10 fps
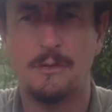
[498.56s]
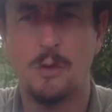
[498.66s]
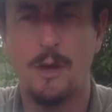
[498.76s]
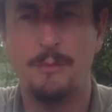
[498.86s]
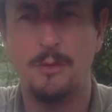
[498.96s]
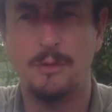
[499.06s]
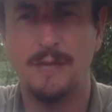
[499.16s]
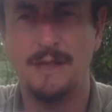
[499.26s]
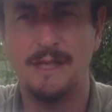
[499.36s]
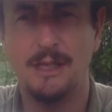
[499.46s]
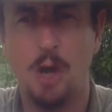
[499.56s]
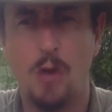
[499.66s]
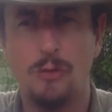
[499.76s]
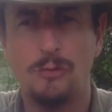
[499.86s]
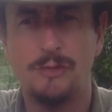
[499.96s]
Quite important out here,
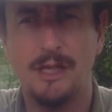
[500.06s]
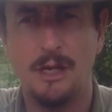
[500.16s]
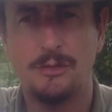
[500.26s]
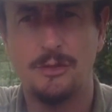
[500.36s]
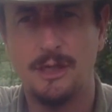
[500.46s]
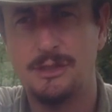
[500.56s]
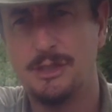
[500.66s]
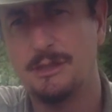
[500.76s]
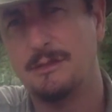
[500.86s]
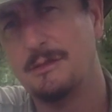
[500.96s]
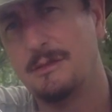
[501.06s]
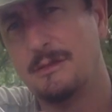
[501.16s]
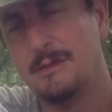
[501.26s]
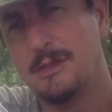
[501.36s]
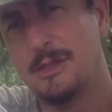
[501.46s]
oral rehydration
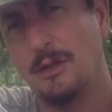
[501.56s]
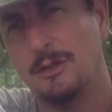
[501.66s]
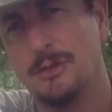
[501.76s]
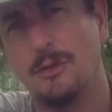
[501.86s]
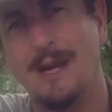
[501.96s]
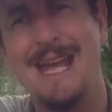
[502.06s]
salts or